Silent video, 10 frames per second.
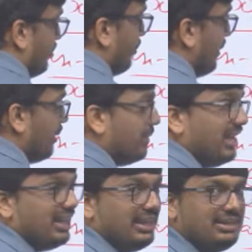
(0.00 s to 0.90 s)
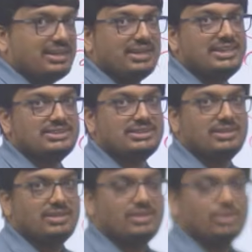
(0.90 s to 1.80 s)
may be increased
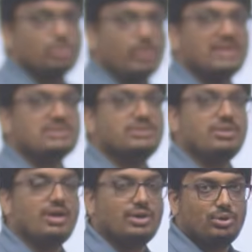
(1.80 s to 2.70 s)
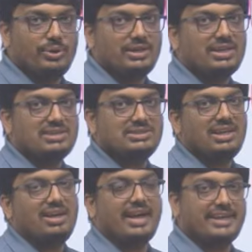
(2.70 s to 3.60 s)
so as not to increase
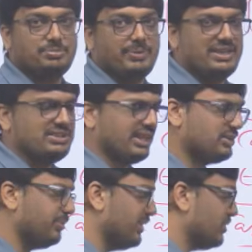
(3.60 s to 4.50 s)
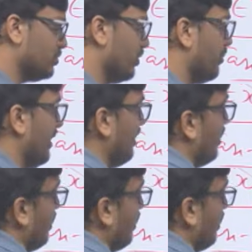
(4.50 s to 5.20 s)
the expenditure. Expenditure should remain